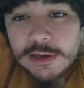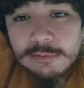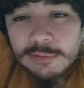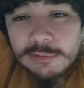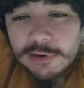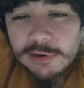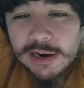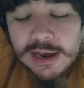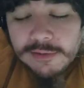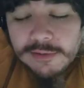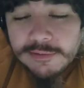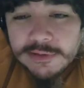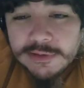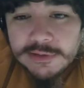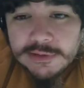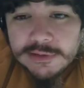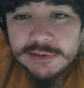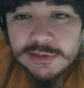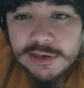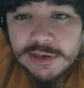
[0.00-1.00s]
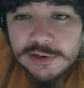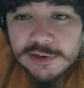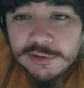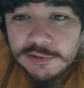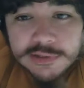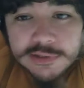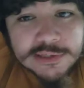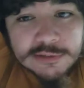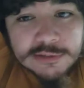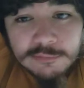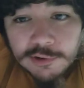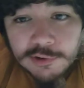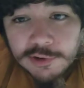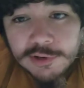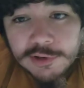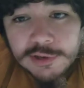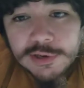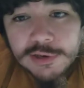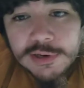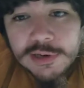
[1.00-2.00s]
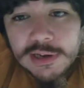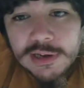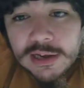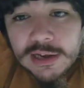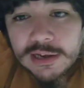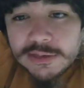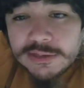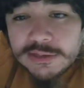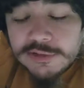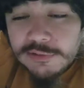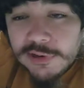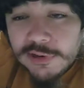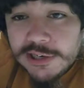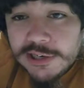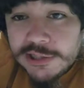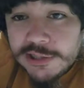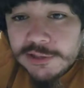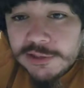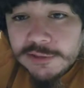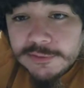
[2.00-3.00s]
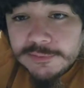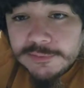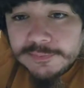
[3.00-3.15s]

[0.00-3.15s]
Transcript: But I have this interesting word, illustration,